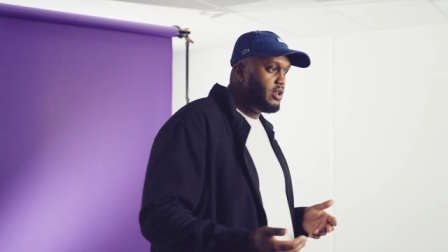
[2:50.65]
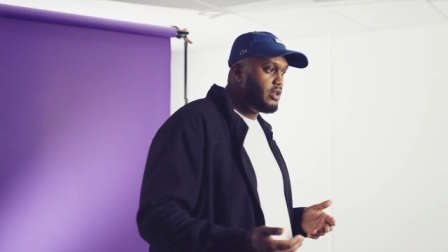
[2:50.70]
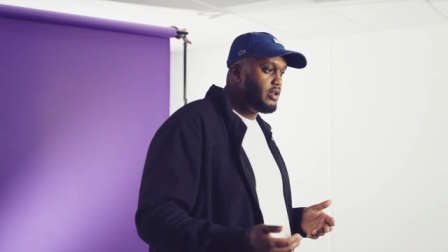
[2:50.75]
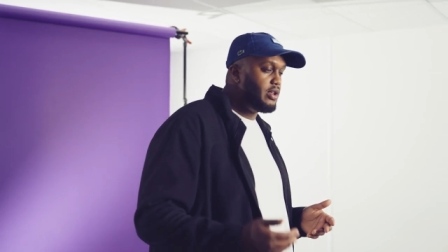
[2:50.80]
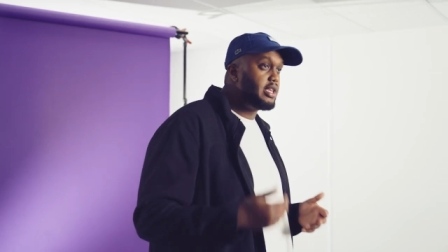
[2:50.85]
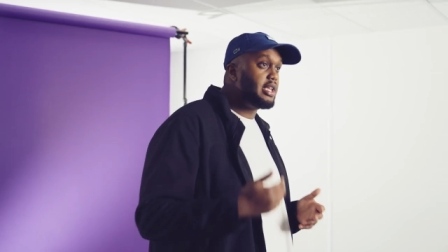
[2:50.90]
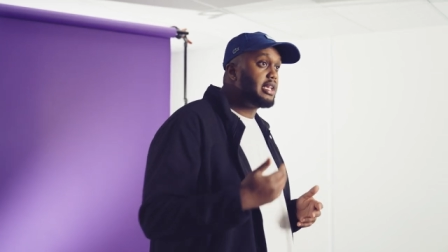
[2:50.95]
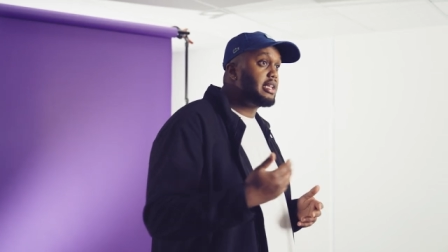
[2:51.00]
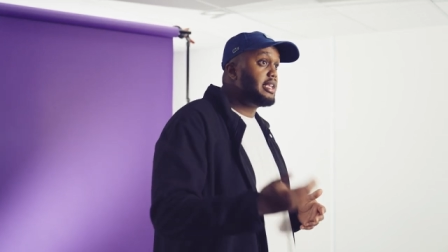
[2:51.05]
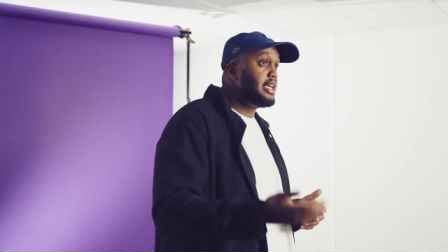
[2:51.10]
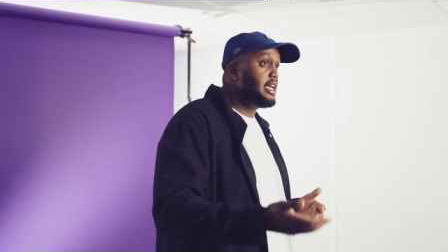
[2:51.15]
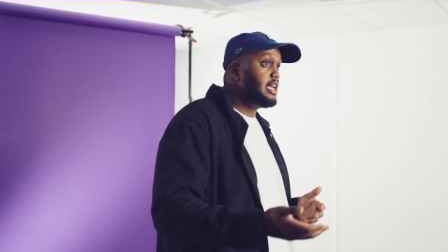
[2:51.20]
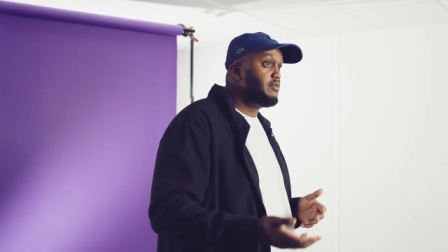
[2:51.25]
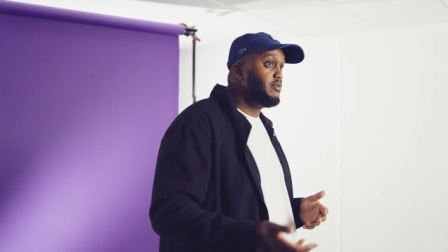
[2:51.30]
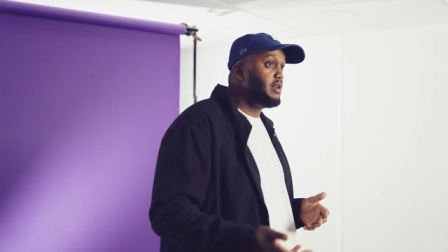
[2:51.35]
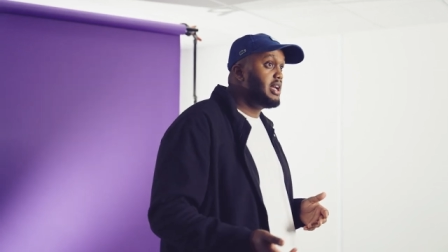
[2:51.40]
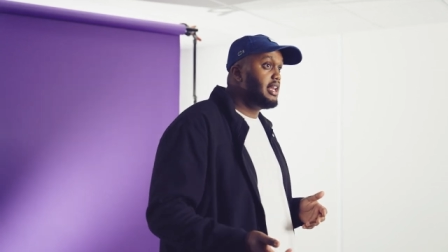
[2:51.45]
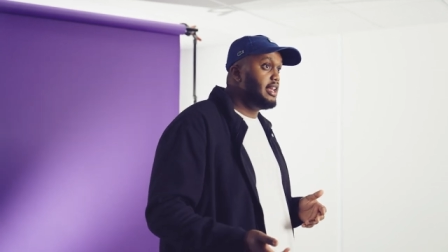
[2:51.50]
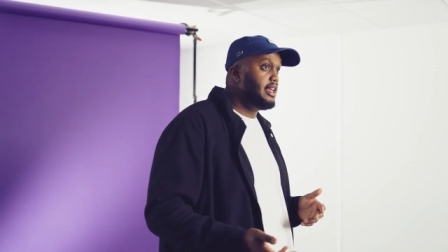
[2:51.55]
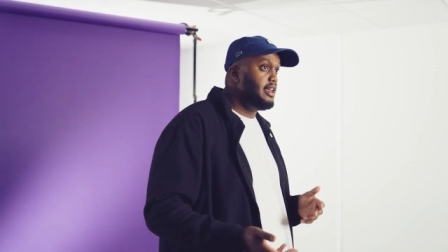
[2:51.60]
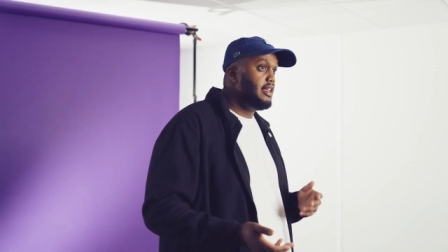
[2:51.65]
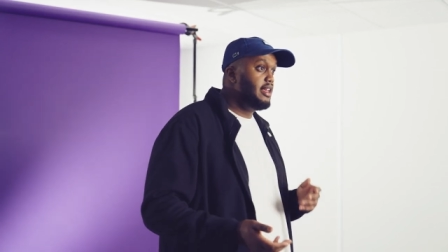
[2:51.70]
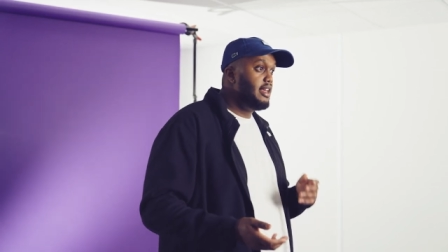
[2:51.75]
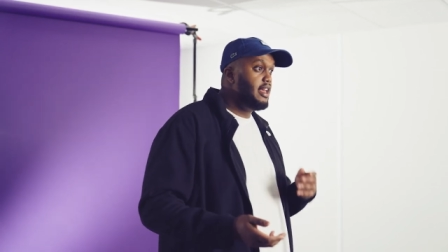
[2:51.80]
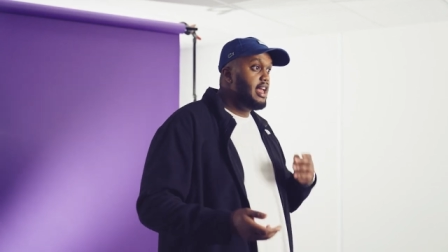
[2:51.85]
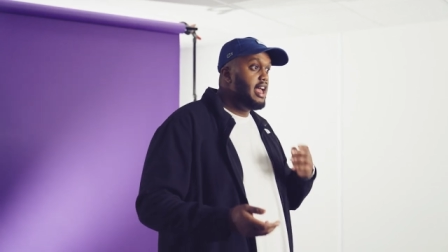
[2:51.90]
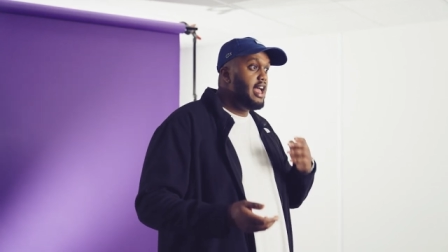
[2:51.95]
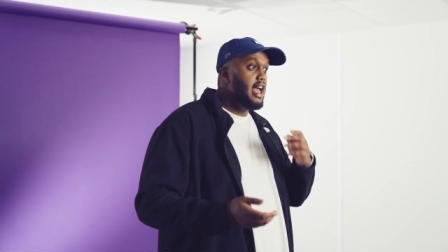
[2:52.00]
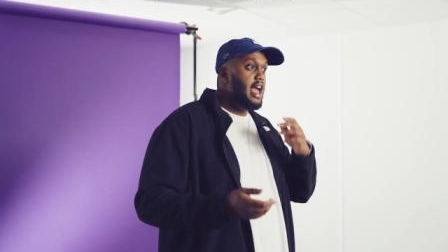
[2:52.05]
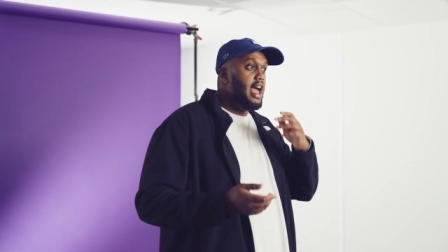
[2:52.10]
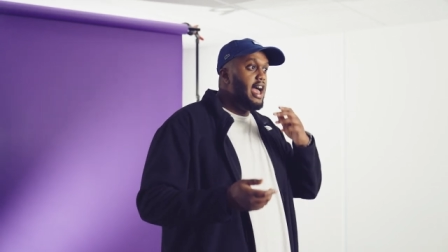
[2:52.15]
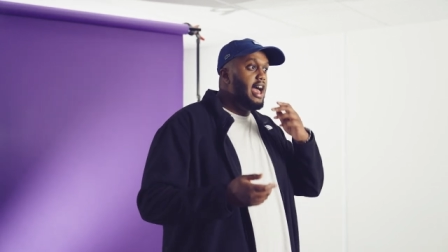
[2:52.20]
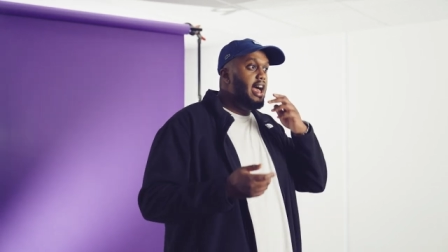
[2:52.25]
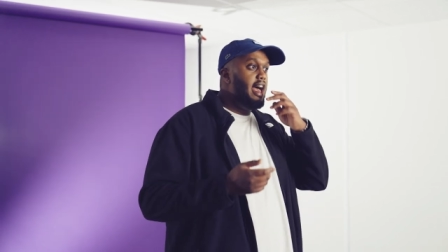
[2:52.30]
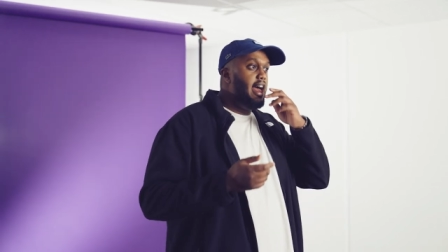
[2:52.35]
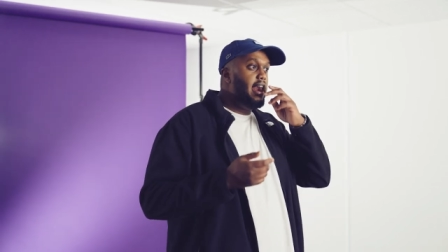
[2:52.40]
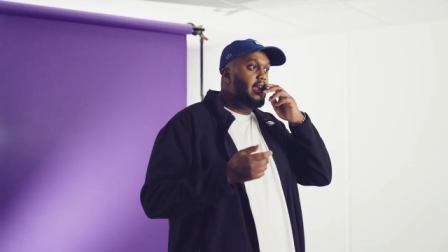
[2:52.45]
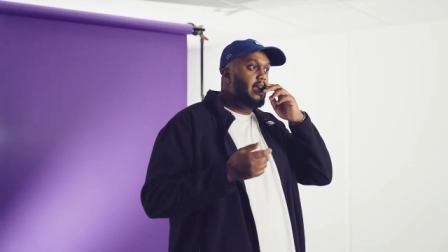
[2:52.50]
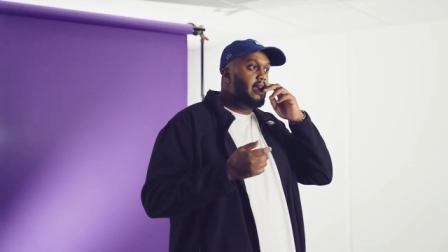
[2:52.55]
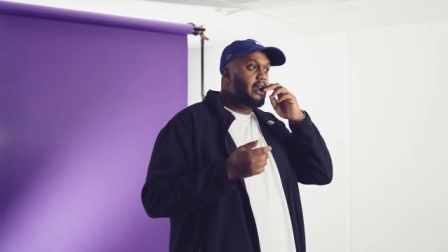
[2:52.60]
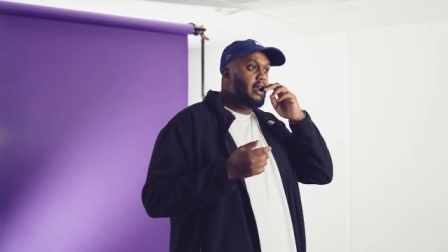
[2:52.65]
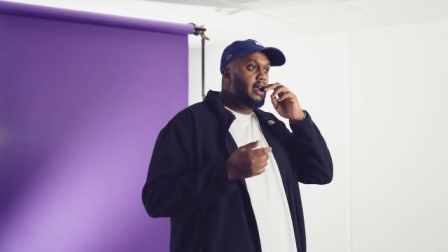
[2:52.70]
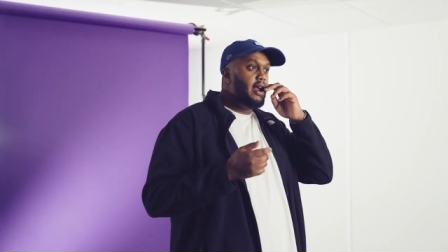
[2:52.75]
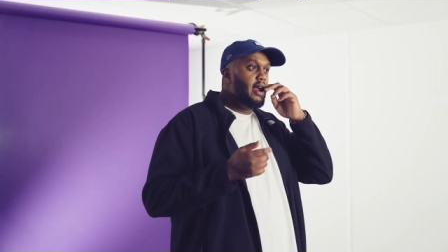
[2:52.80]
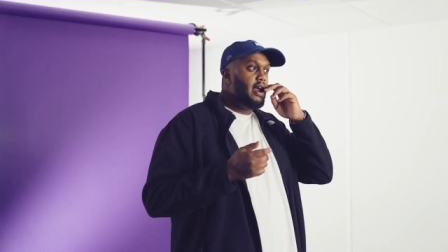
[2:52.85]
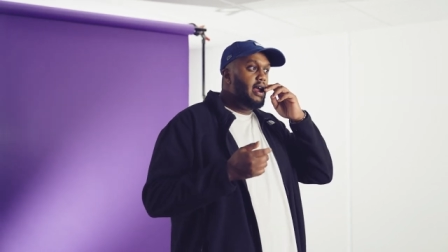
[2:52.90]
to succeed, really. And